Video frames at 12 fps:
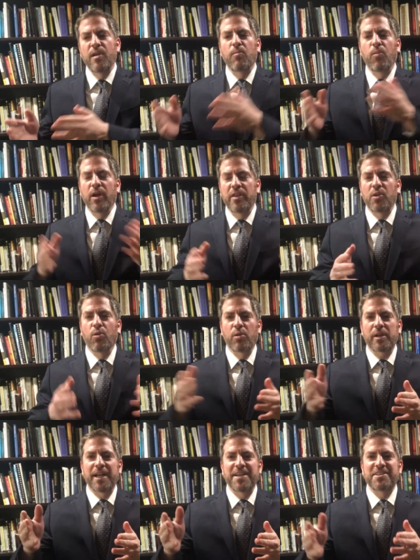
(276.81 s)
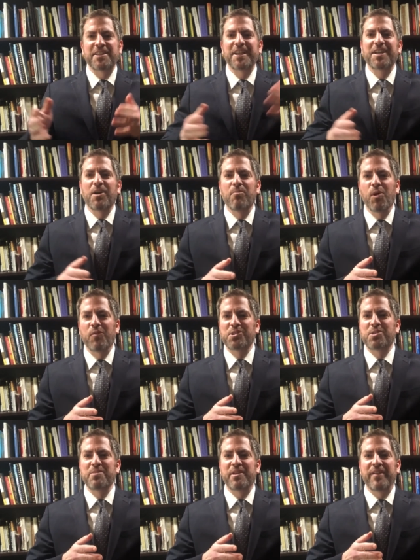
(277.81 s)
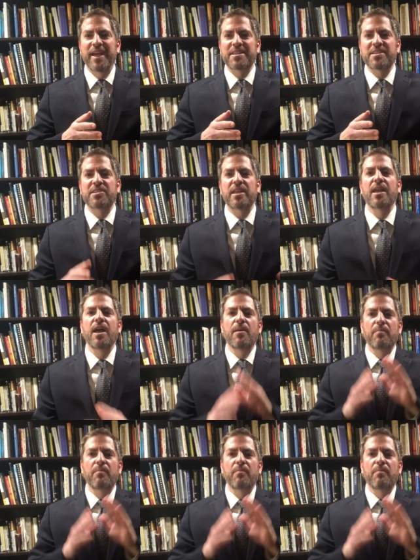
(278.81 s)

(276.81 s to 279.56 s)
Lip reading: where the organizer didn't come over to me in advance and say,